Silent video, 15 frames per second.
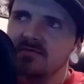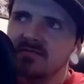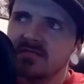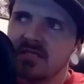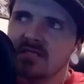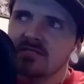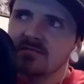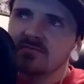
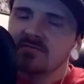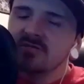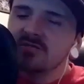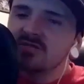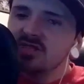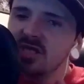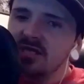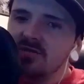stay tuned to
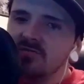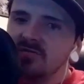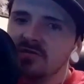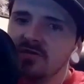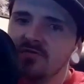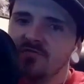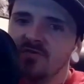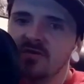the
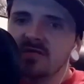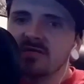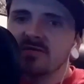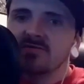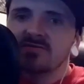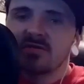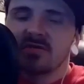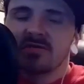channel, for any
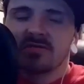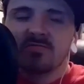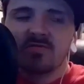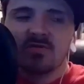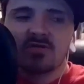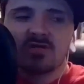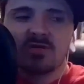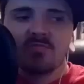news on it in the
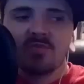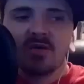future.